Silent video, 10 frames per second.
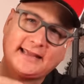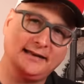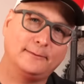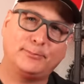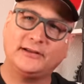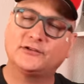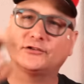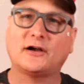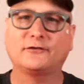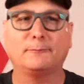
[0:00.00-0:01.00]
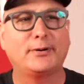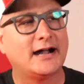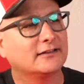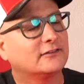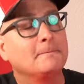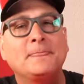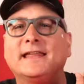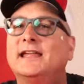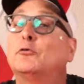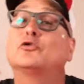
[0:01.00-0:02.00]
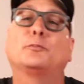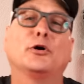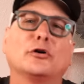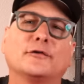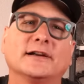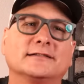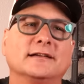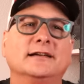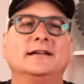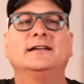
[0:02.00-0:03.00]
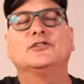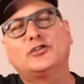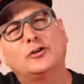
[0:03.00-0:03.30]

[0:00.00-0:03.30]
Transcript: hitting the pieces off the bots. It was perfect. So